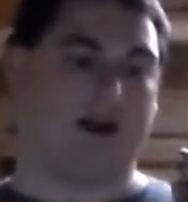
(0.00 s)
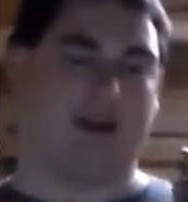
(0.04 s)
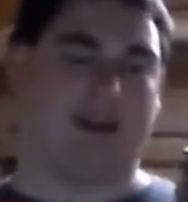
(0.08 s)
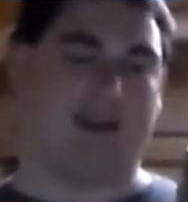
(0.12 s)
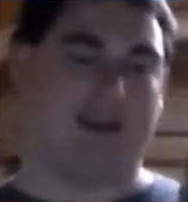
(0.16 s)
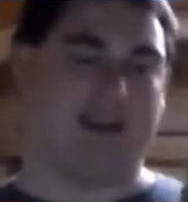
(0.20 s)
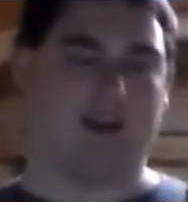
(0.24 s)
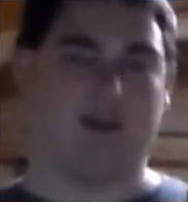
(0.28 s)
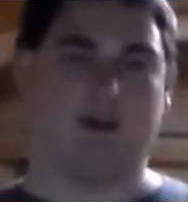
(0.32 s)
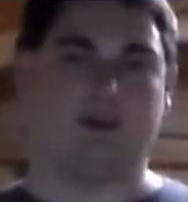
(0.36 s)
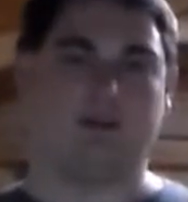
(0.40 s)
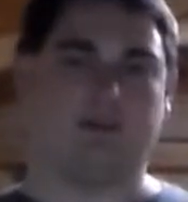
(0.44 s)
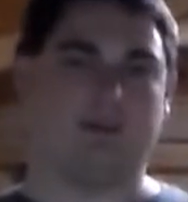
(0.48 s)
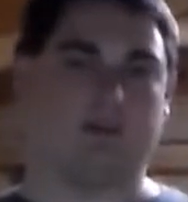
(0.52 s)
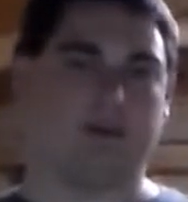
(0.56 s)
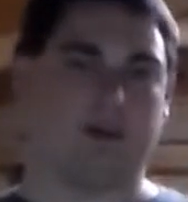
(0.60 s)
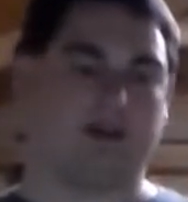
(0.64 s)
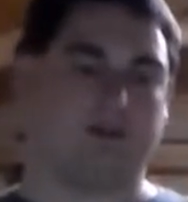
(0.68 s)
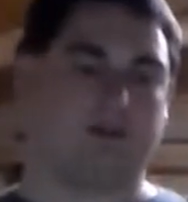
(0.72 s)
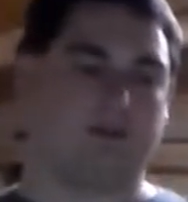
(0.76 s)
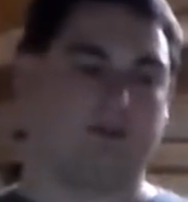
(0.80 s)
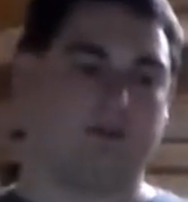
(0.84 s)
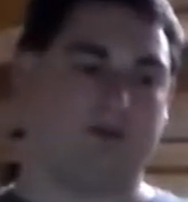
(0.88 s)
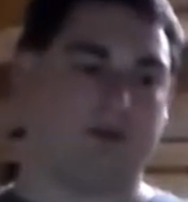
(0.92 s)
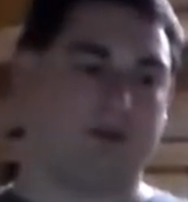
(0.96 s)
Again,
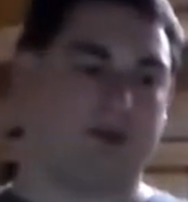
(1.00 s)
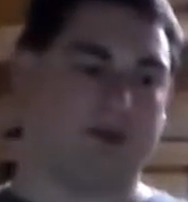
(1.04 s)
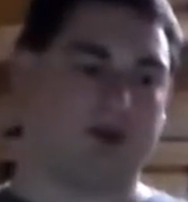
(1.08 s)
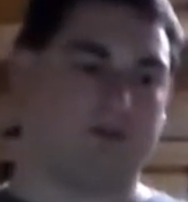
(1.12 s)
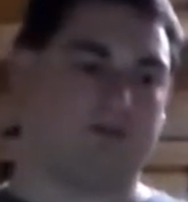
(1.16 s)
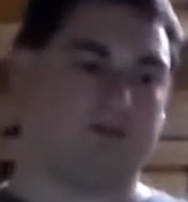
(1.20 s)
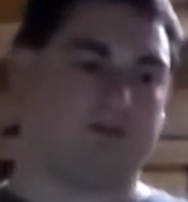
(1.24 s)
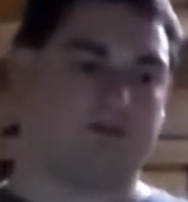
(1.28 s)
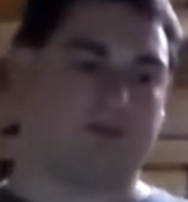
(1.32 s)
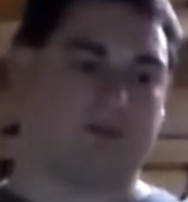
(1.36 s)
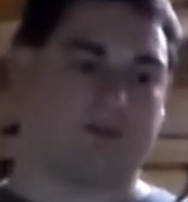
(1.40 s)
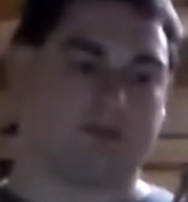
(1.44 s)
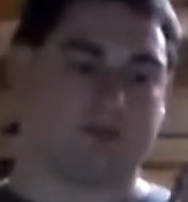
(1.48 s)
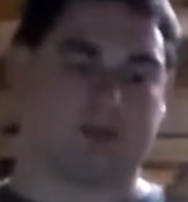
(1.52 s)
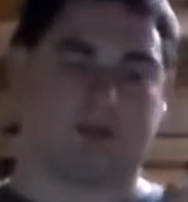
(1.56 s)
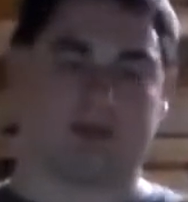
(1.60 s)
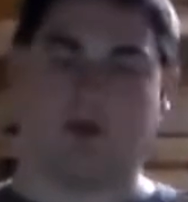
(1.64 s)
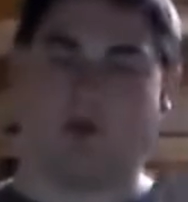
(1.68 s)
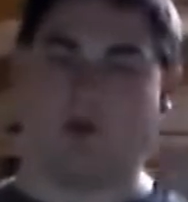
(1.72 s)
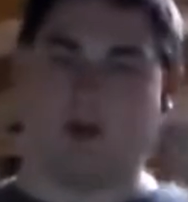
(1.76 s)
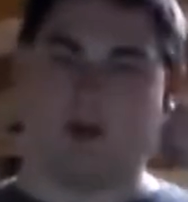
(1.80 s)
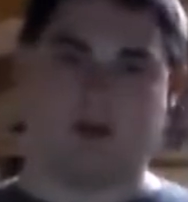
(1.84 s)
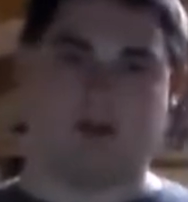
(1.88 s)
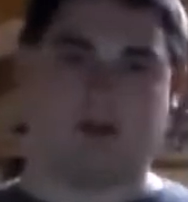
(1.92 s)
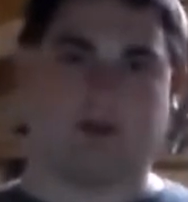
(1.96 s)
it's good for
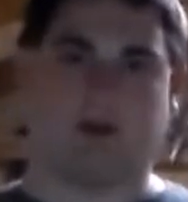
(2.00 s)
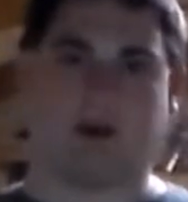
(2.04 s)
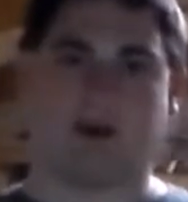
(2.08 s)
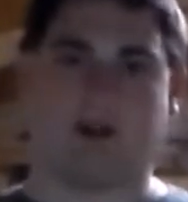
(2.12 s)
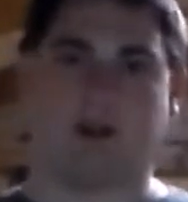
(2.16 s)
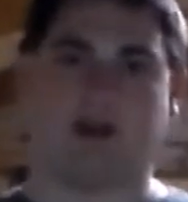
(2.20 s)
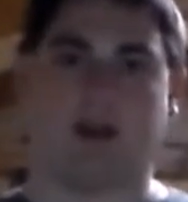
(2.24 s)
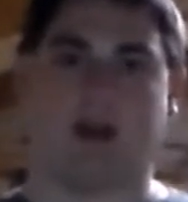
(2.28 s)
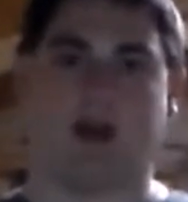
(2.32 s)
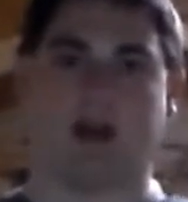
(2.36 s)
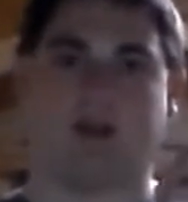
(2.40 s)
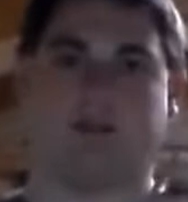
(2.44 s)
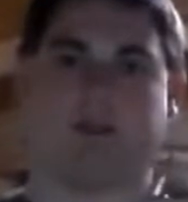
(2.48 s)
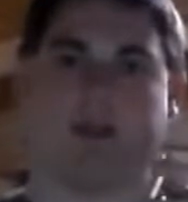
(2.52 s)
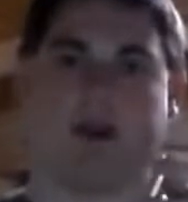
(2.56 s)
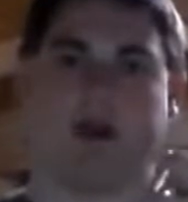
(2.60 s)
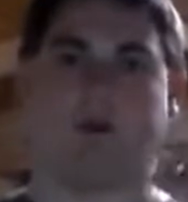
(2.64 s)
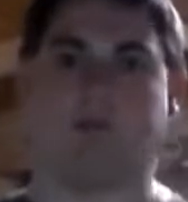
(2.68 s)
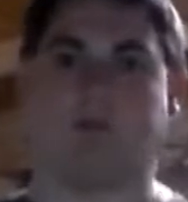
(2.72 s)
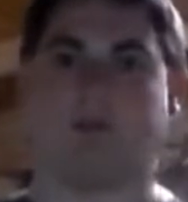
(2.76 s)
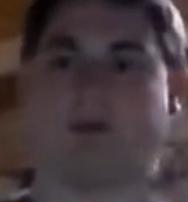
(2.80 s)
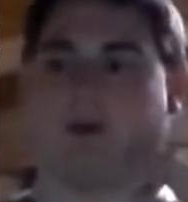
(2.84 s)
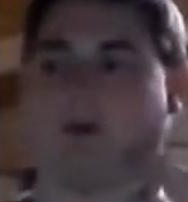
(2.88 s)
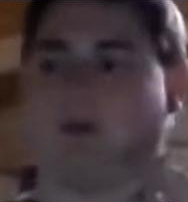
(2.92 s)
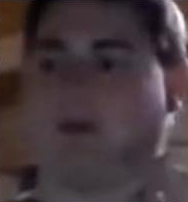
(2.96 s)
just going directly out of an
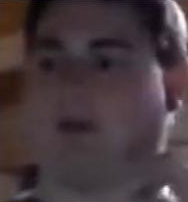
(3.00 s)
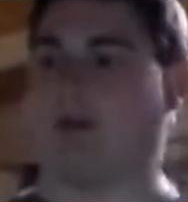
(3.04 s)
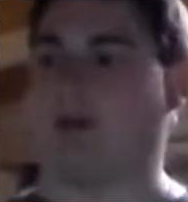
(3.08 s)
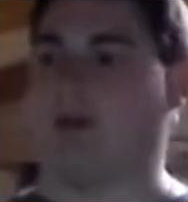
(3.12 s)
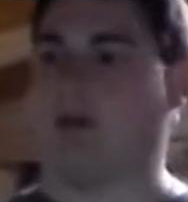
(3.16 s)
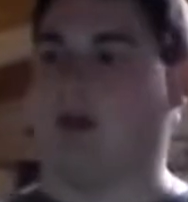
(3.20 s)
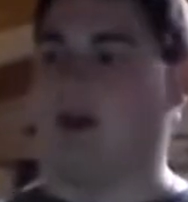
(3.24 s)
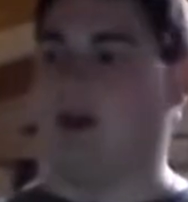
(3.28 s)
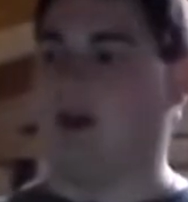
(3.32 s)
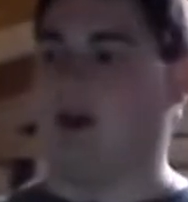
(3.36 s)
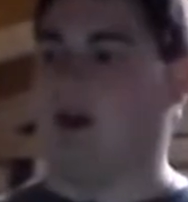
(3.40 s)
output